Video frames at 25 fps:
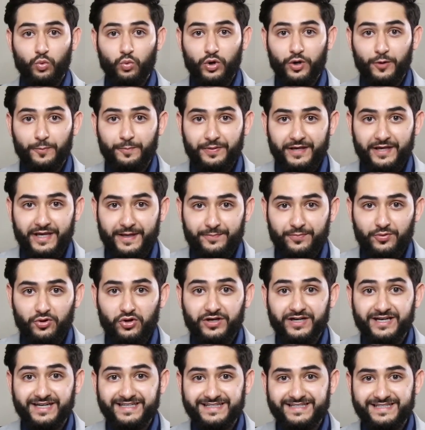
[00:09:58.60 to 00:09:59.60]
Will people
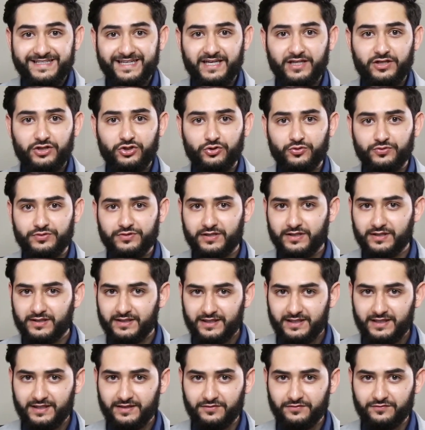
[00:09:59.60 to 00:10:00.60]
continue to
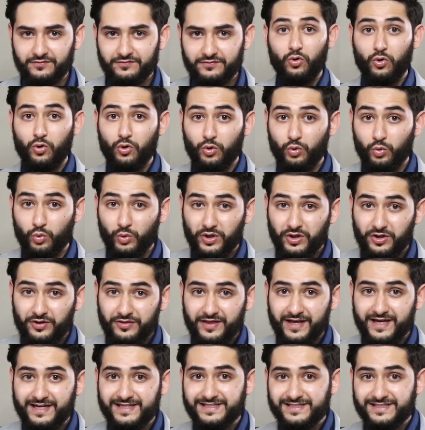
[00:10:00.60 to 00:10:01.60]
leave? Or will
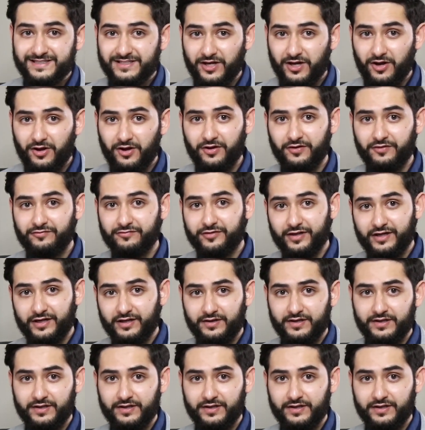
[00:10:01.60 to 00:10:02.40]
they solve their